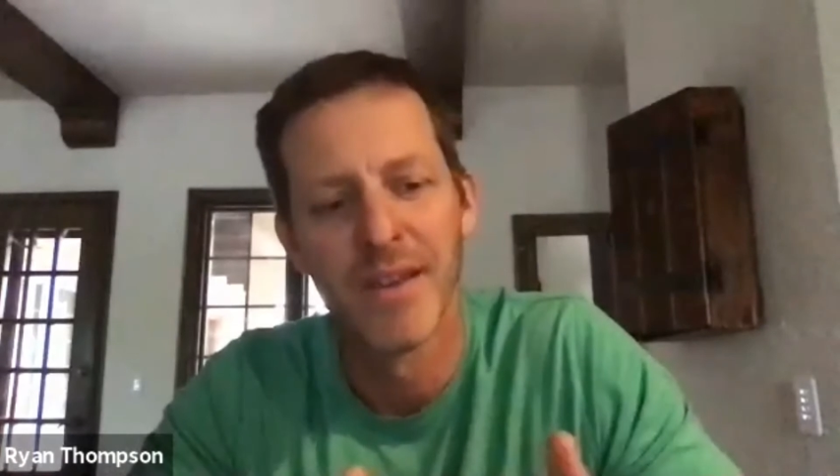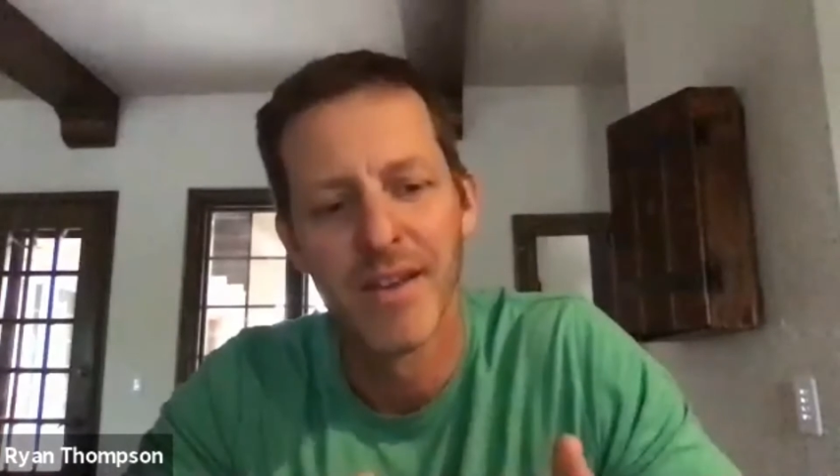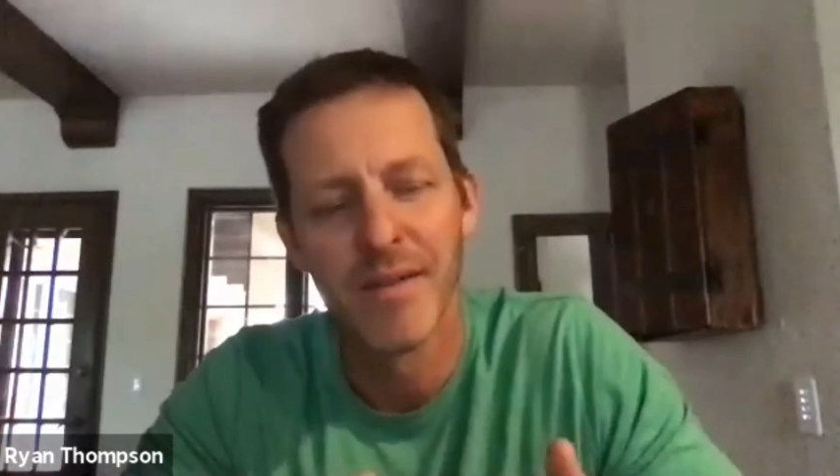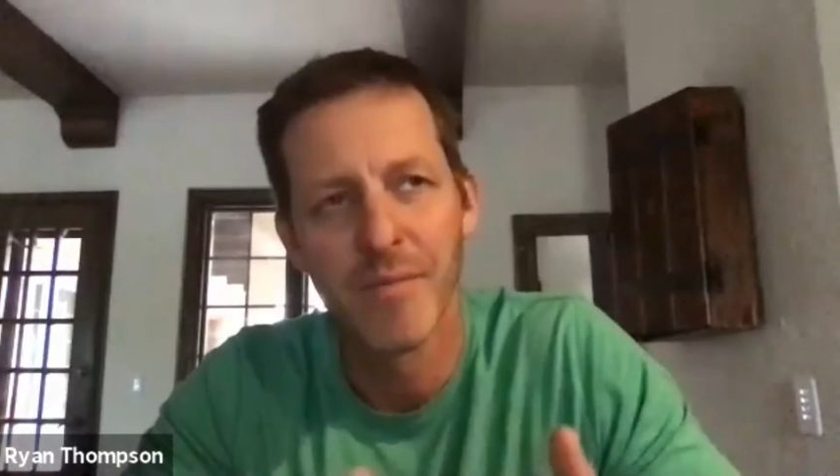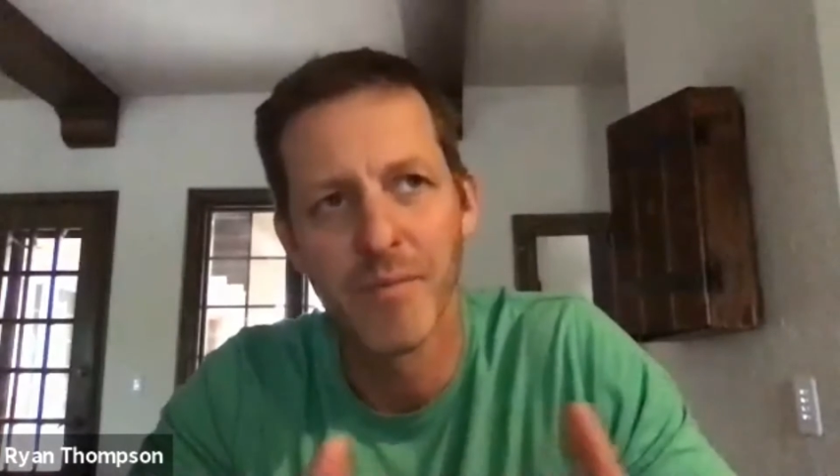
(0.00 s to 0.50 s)

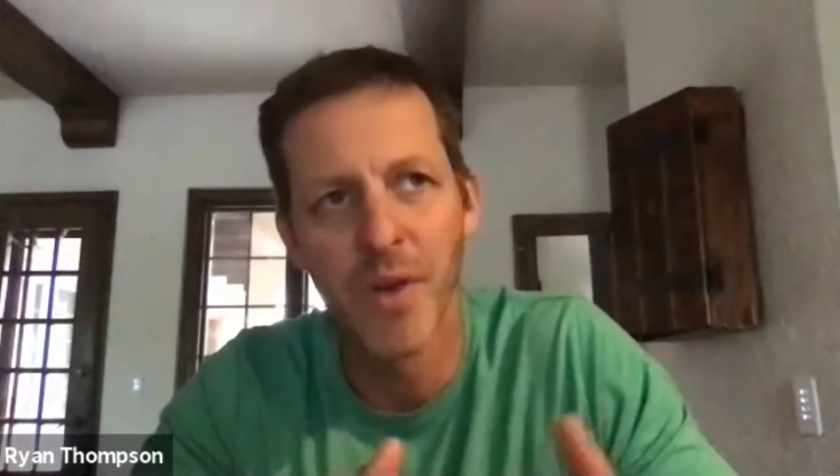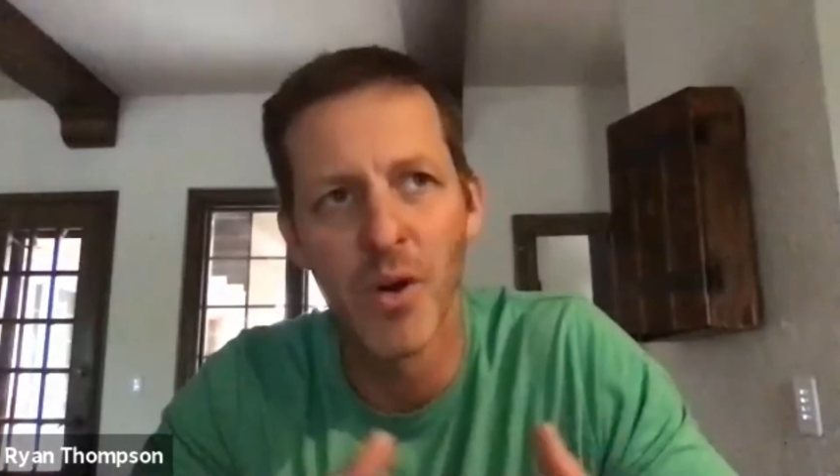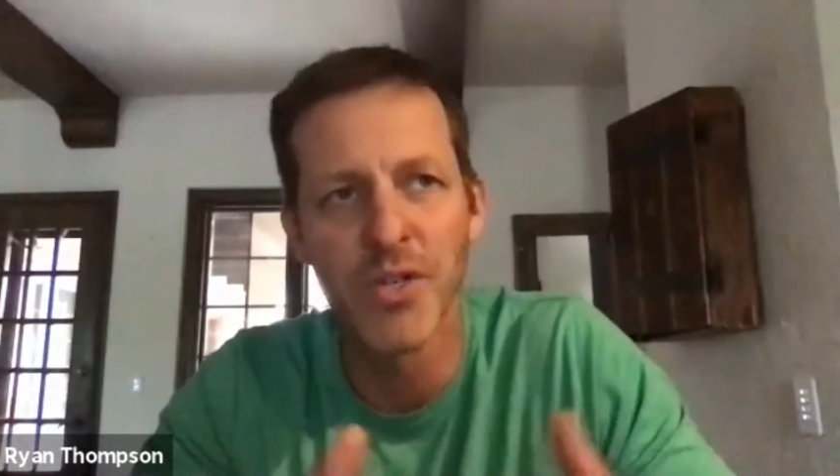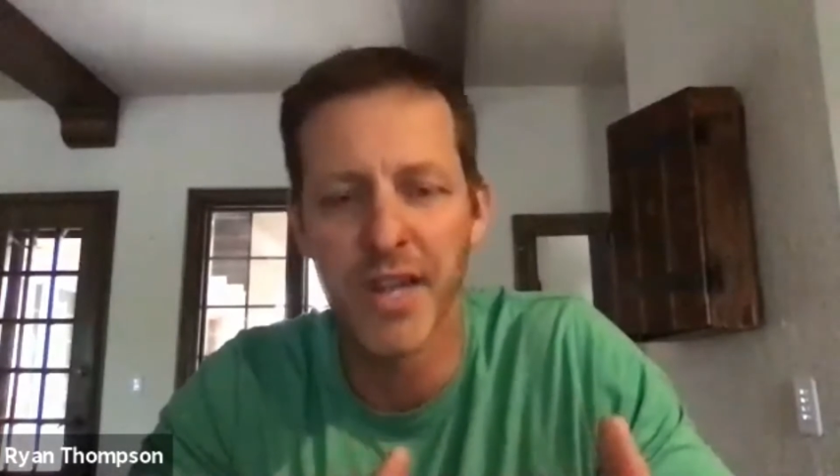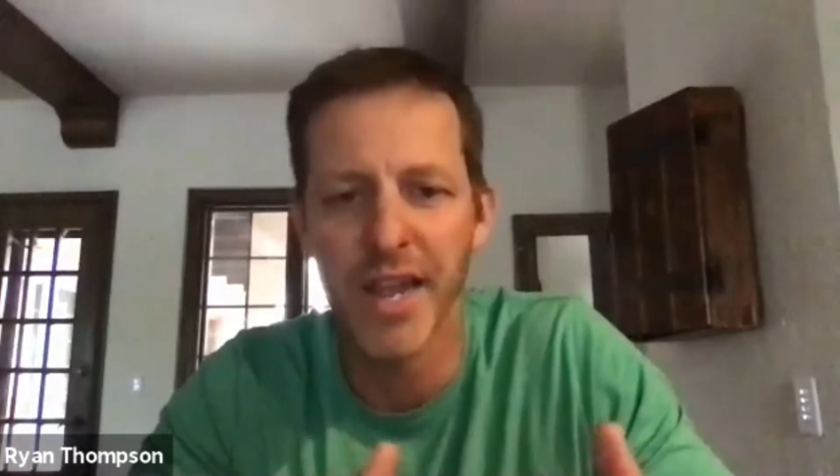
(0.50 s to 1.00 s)

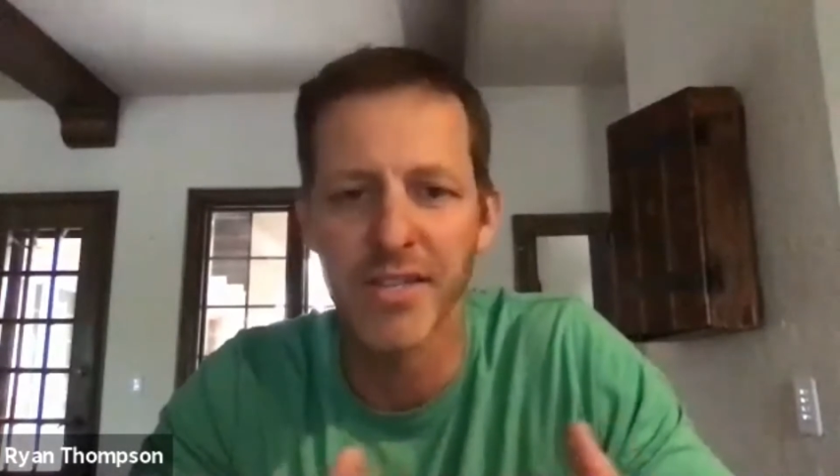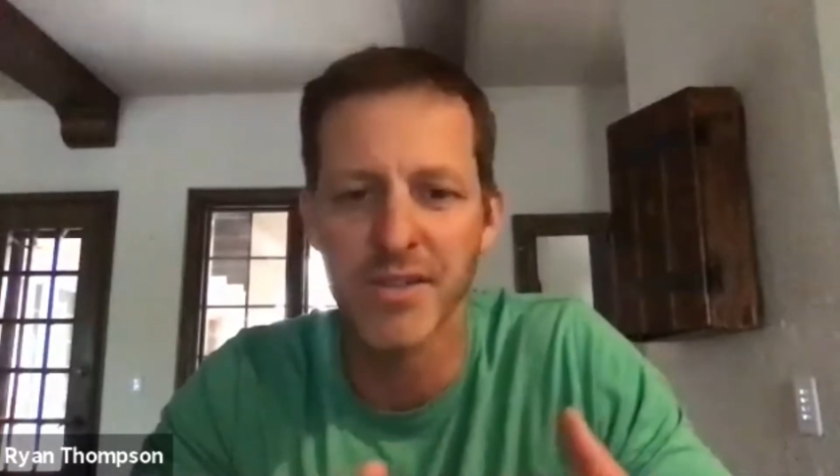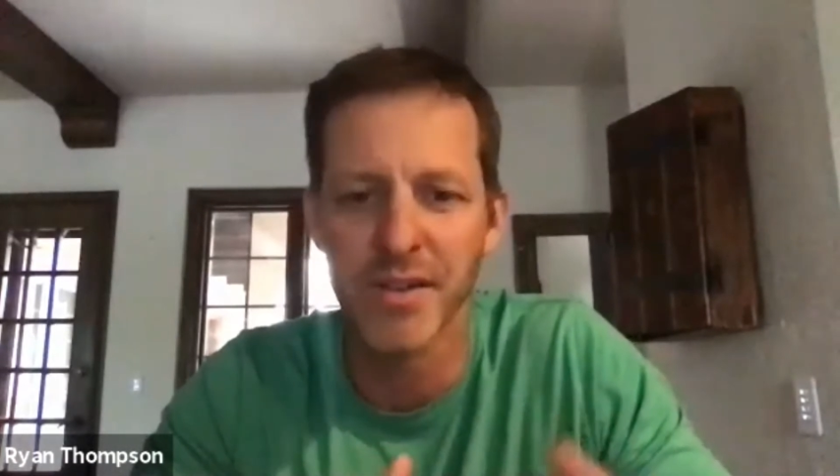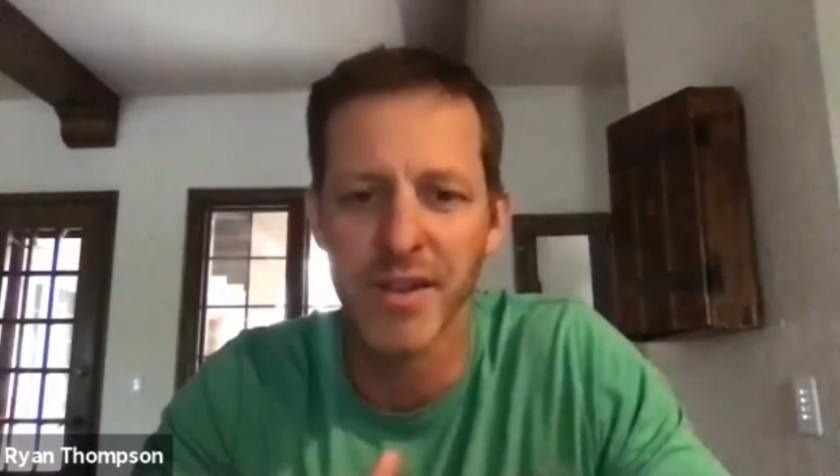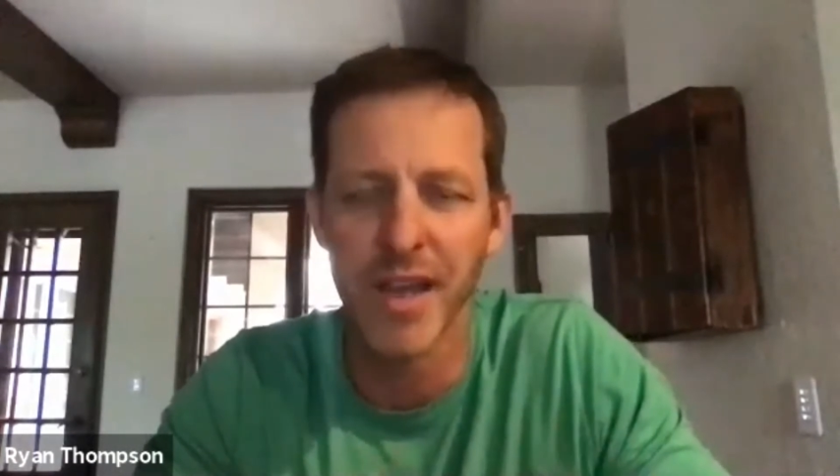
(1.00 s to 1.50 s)
most states
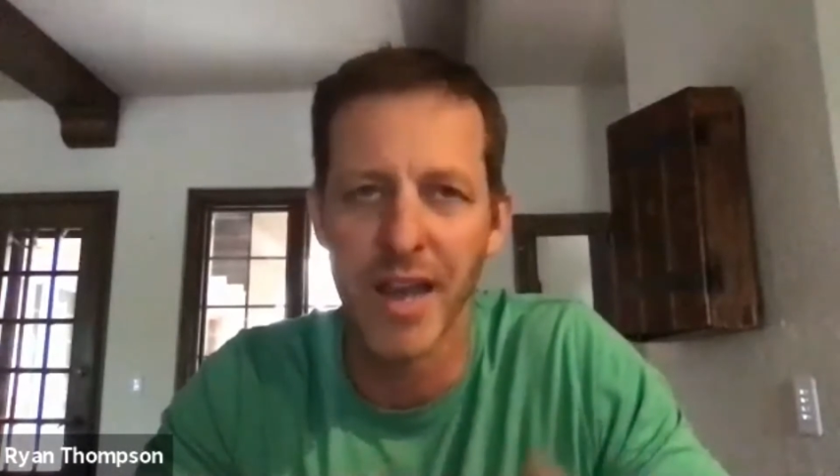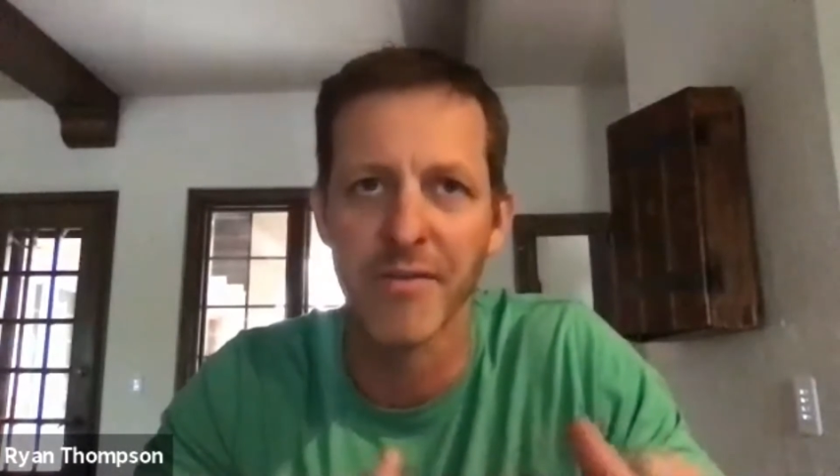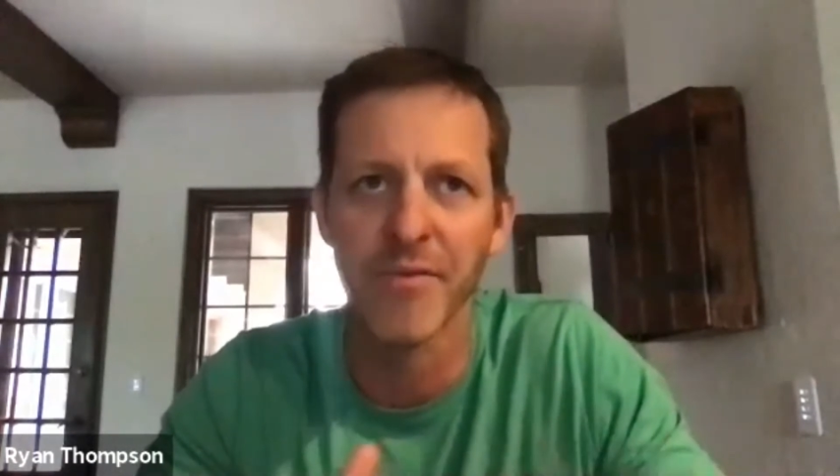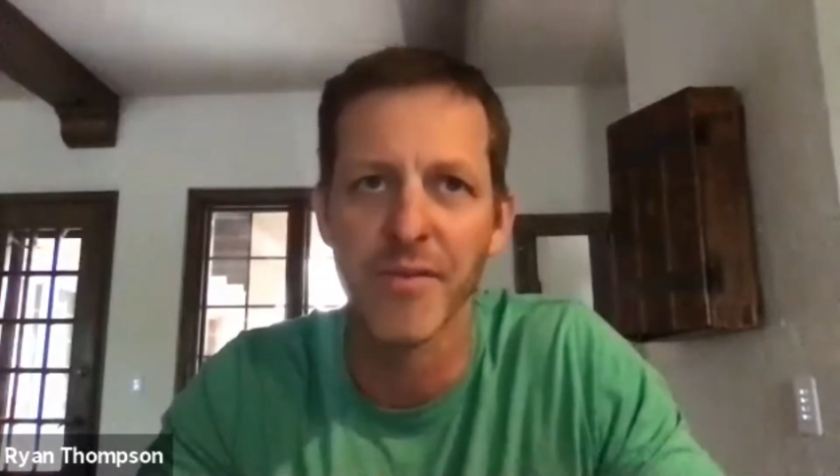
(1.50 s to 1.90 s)
kind of